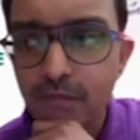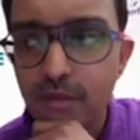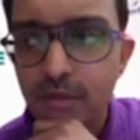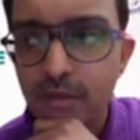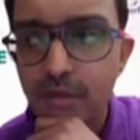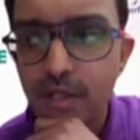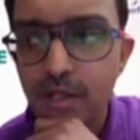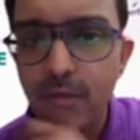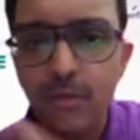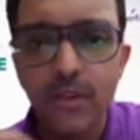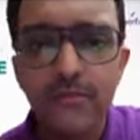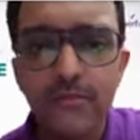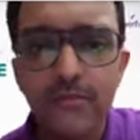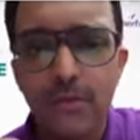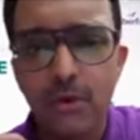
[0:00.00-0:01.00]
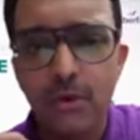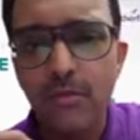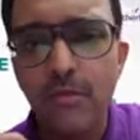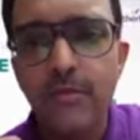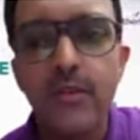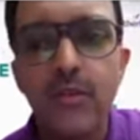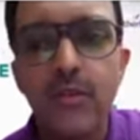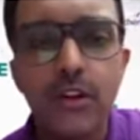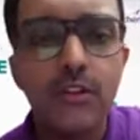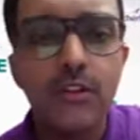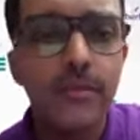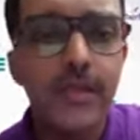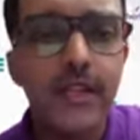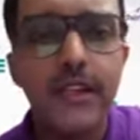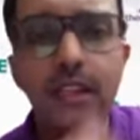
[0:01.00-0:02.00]
uh, I wouldn't probably want
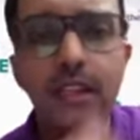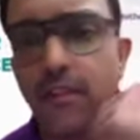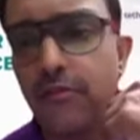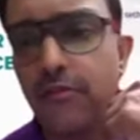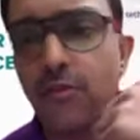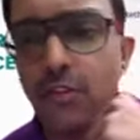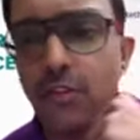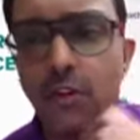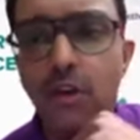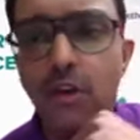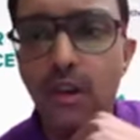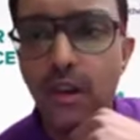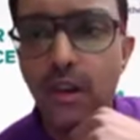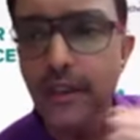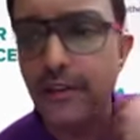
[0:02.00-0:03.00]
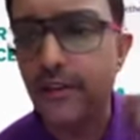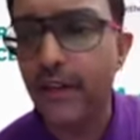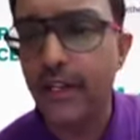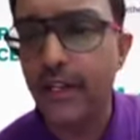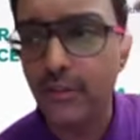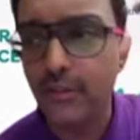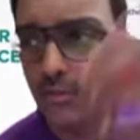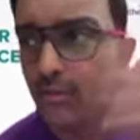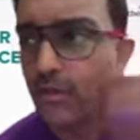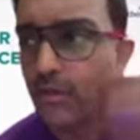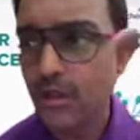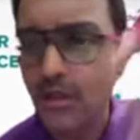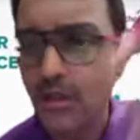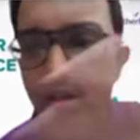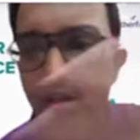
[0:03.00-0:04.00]
to be taking a phone call and trying to
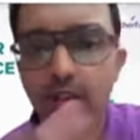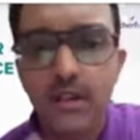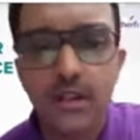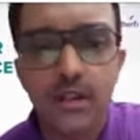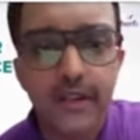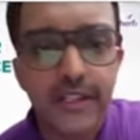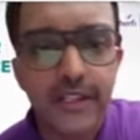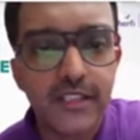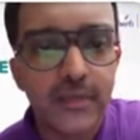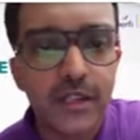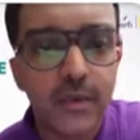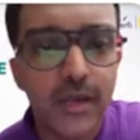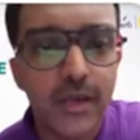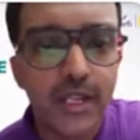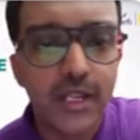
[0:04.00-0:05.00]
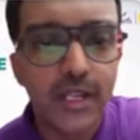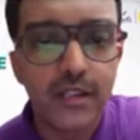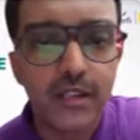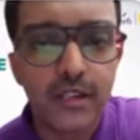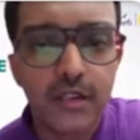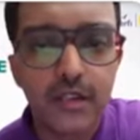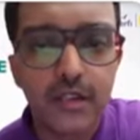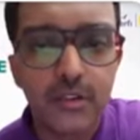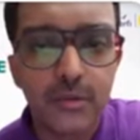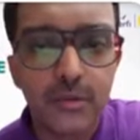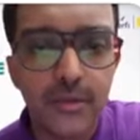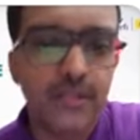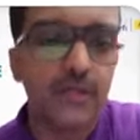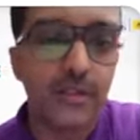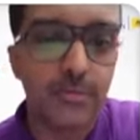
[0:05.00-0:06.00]
raise my query to
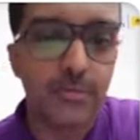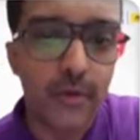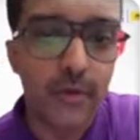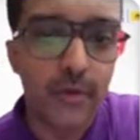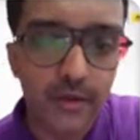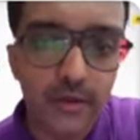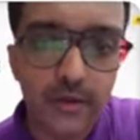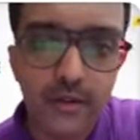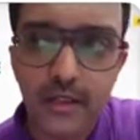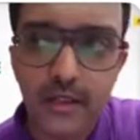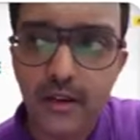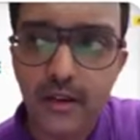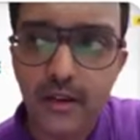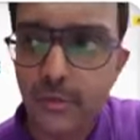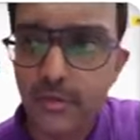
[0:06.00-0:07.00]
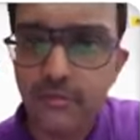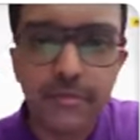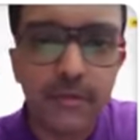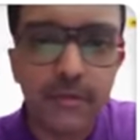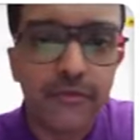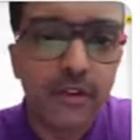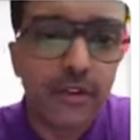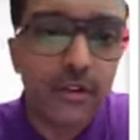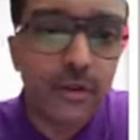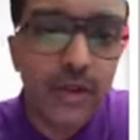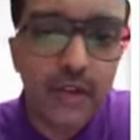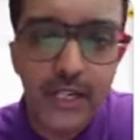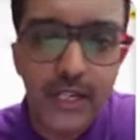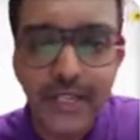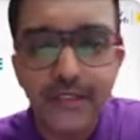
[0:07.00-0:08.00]
my service provider. Rather, I would prefer to
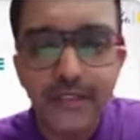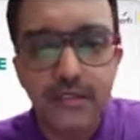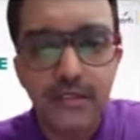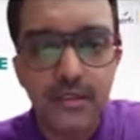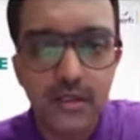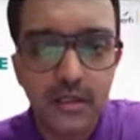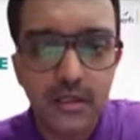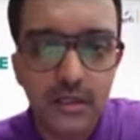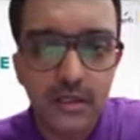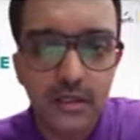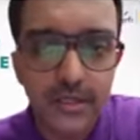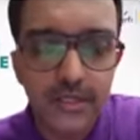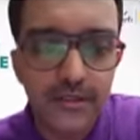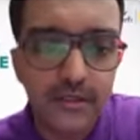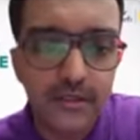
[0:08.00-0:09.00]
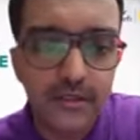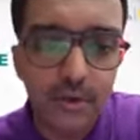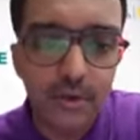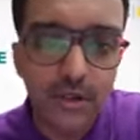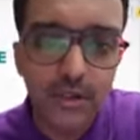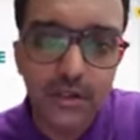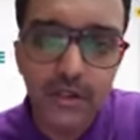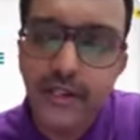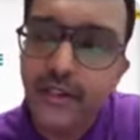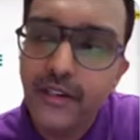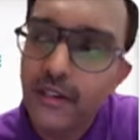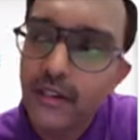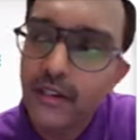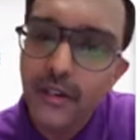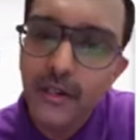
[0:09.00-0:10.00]
have a text based support, right?
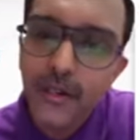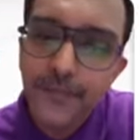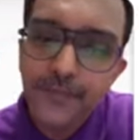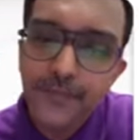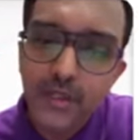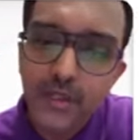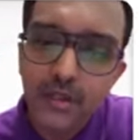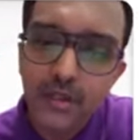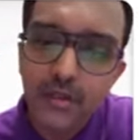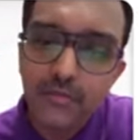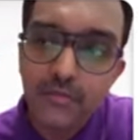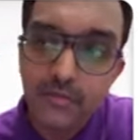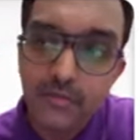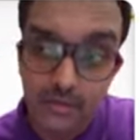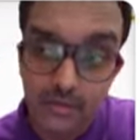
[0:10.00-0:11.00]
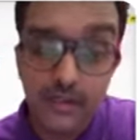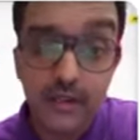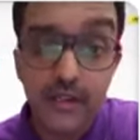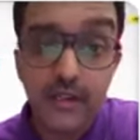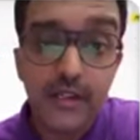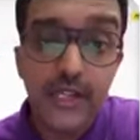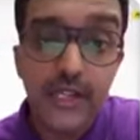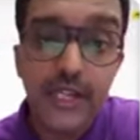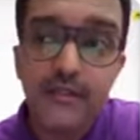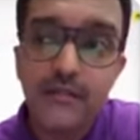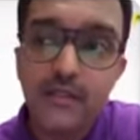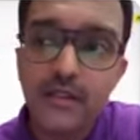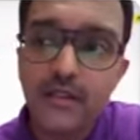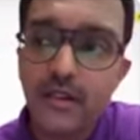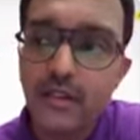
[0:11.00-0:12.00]
uh, certain
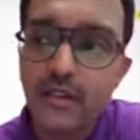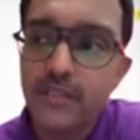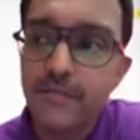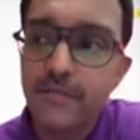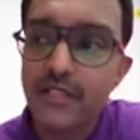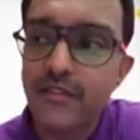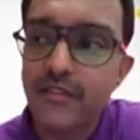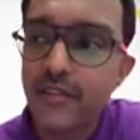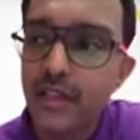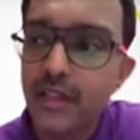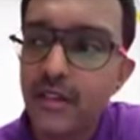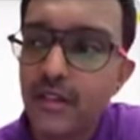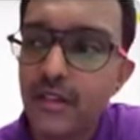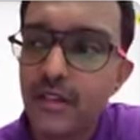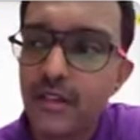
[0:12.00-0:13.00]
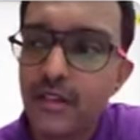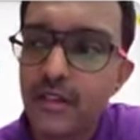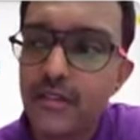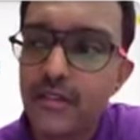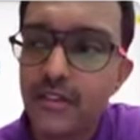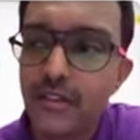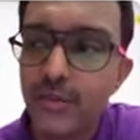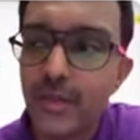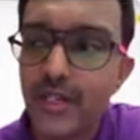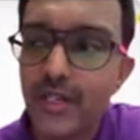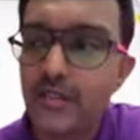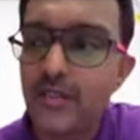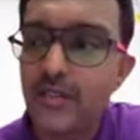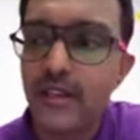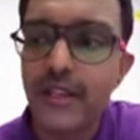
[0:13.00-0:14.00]
again certain specific uh,
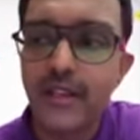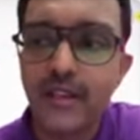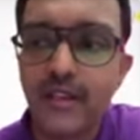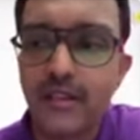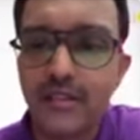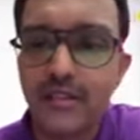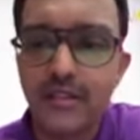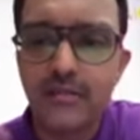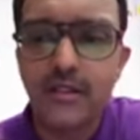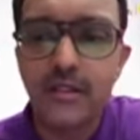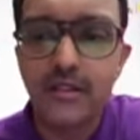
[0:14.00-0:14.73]
situations like customer